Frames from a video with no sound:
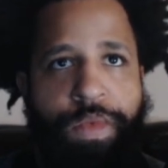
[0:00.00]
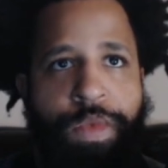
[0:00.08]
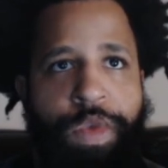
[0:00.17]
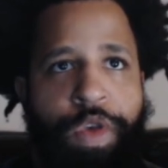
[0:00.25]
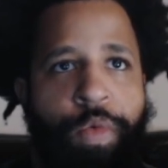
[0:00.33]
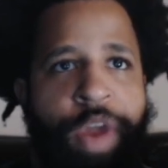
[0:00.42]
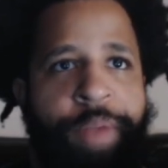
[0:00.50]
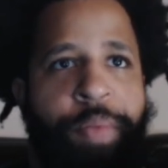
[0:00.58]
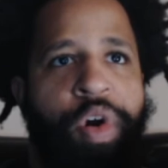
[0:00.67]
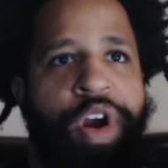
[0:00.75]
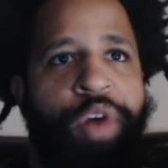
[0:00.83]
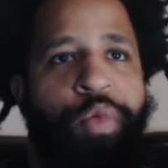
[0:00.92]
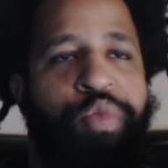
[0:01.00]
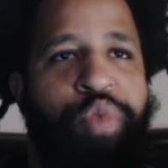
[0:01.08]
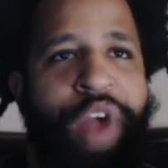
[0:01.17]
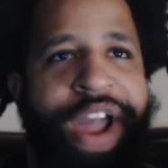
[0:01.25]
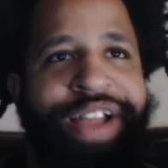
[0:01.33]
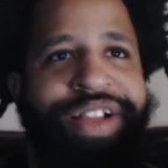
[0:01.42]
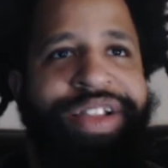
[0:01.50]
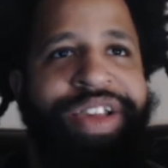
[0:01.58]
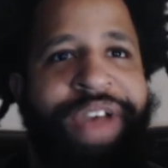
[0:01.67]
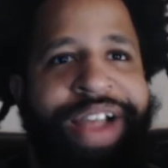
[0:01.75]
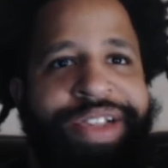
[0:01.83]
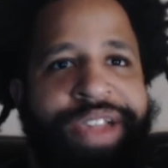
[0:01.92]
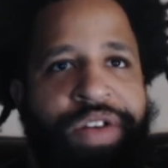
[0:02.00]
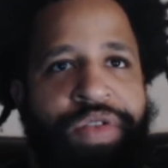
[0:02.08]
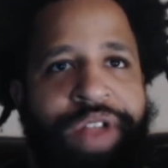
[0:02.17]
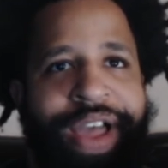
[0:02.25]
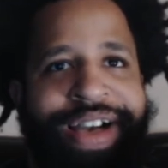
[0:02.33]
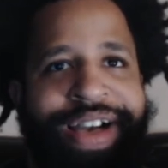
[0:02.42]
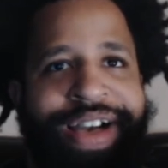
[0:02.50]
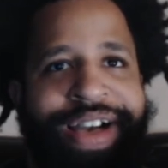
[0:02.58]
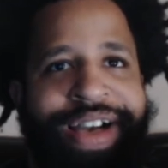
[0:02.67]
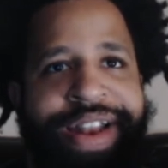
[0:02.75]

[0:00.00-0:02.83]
Ray Borg right to that single leg again.